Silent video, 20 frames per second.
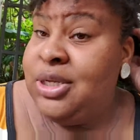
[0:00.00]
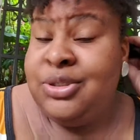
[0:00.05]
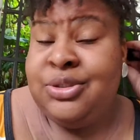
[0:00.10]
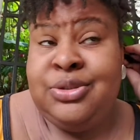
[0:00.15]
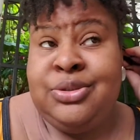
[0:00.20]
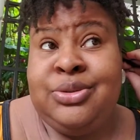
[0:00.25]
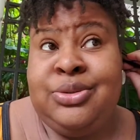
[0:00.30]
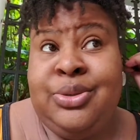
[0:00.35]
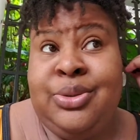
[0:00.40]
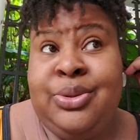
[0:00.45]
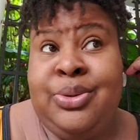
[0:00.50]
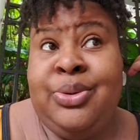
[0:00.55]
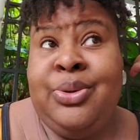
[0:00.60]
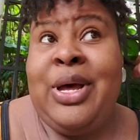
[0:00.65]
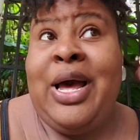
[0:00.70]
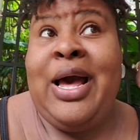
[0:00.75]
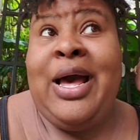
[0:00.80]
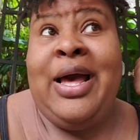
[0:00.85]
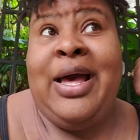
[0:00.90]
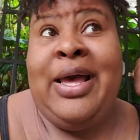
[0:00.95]

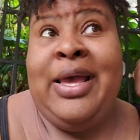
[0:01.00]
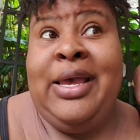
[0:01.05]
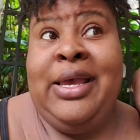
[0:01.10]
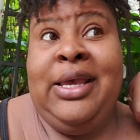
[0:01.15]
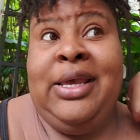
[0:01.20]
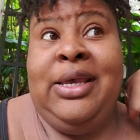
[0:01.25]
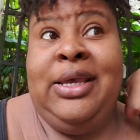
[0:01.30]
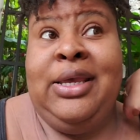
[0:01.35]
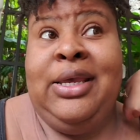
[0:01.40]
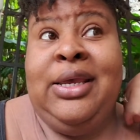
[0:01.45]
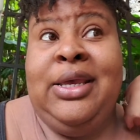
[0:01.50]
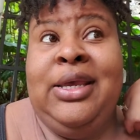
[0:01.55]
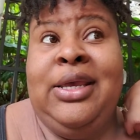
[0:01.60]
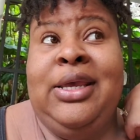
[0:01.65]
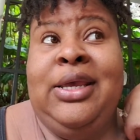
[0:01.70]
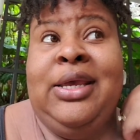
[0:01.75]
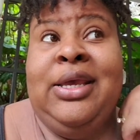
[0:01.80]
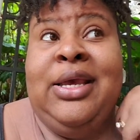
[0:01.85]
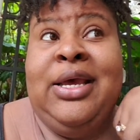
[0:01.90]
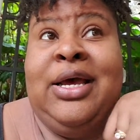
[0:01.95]
so I
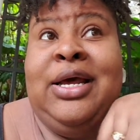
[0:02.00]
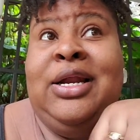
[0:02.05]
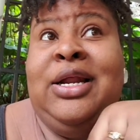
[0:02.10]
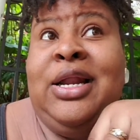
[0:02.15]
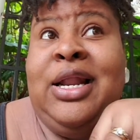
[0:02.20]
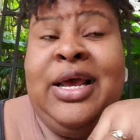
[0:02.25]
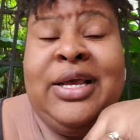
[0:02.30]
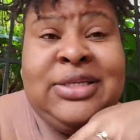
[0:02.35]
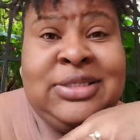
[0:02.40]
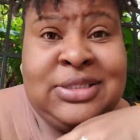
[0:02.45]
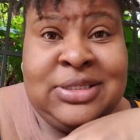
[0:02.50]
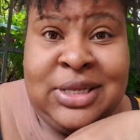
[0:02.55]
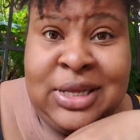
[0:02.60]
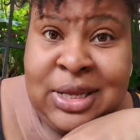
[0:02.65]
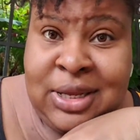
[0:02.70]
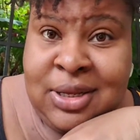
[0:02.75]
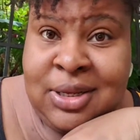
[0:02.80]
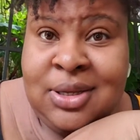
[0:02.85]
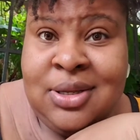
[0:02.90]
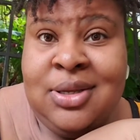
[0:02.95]
like
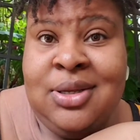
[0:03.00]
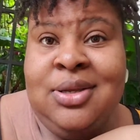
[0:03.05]
say